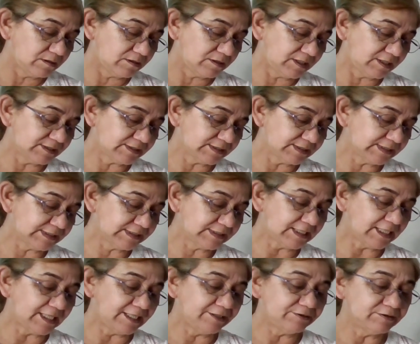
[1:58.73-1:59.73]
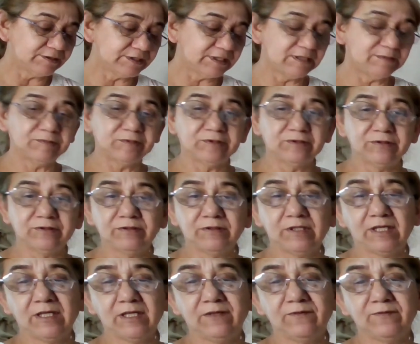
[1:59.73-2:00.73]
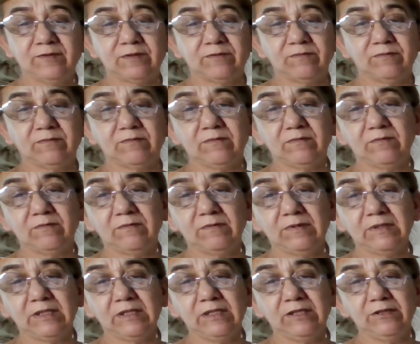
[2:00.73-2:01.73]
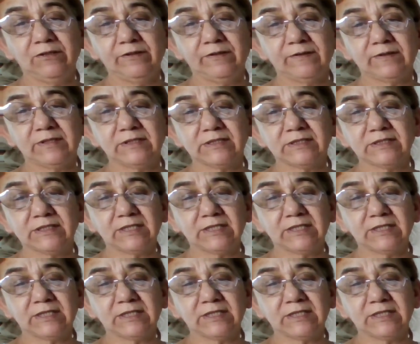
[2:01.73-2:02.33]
Has a style number. I have it here in this